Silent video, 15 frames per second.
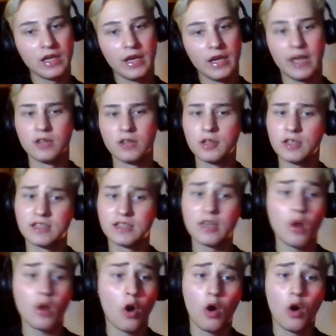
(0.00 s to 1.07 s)
The
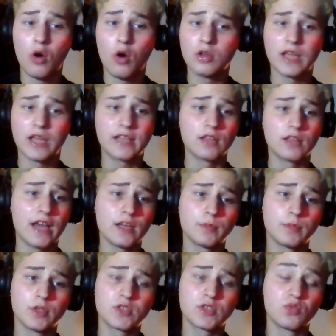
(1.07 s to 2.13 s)
whole like lineup
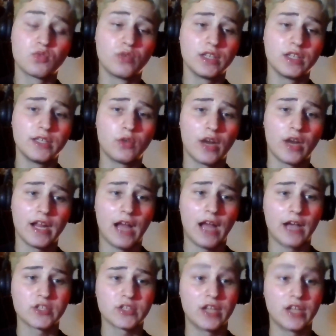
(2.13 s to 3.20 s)
looked really great.
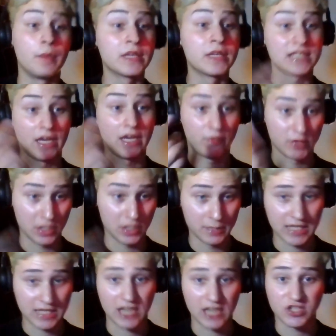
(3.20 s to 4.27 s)
Actually, I'm excited for
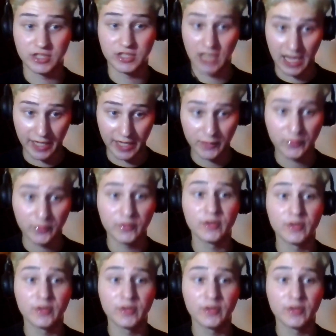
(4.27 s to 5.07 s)
Tomodachi Life,